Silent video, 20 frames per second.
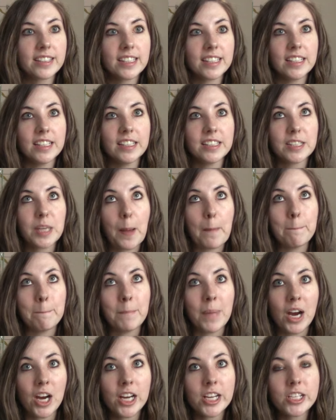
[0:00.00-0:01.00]
since
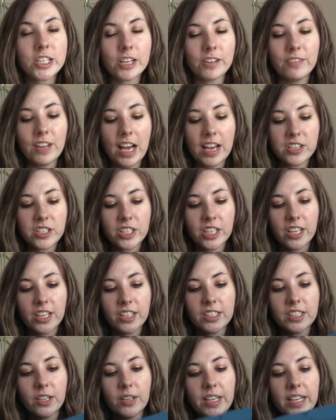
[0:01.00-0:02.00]
March of last
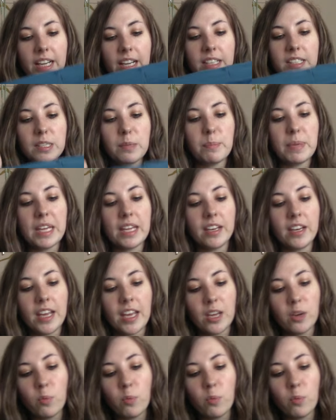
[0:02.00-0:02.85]
year, so it has been a